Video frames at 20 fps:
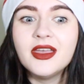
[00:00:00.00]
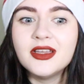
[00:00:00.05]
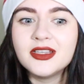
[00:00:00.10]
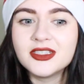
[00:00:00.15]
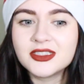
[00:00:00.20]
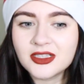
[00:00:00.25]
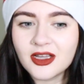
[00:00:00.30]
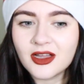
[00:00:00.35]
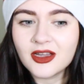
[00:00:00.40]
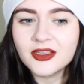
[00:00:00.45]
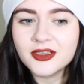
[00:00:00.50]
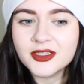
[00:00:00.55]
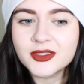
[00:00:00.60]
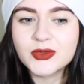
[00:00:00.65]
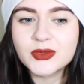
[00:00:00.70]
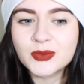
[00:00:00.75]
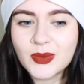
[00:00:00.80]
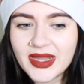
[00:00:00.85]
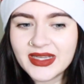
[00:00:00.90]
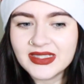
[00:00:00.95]
Charlotte
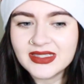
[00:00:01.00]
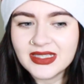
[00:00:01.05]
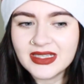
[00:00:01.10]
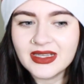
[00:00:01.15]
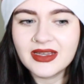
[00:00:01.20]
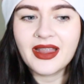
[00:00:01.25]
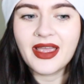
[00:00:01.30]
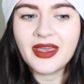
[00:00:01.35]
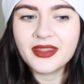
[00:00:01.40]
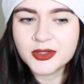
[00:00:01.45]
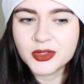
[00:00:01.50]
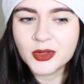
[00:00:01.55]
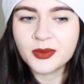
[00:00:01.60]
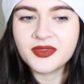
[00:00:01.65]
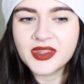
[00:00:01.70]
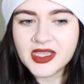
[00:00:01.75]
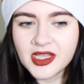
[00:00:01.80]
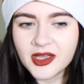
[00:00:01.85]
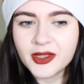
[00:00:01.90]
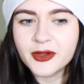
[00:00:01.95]
was waiting at the top
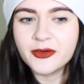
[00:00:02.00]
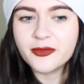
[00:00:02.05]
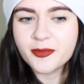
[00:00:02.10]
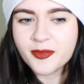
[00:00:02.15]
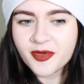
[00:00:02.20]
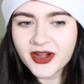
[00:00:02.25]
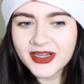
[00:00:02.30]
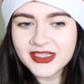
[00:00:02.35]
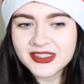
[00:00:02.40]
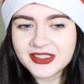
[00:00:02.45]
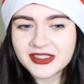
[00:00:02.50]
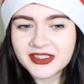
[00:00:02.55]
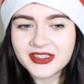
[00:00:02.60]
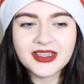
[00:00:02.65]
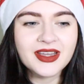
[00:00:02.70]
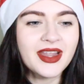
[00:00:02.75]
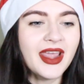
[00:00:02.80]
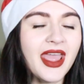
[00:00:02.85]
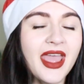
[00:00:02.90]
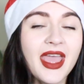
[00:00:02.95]
of the aisle for
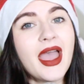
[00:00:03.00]
Brighton,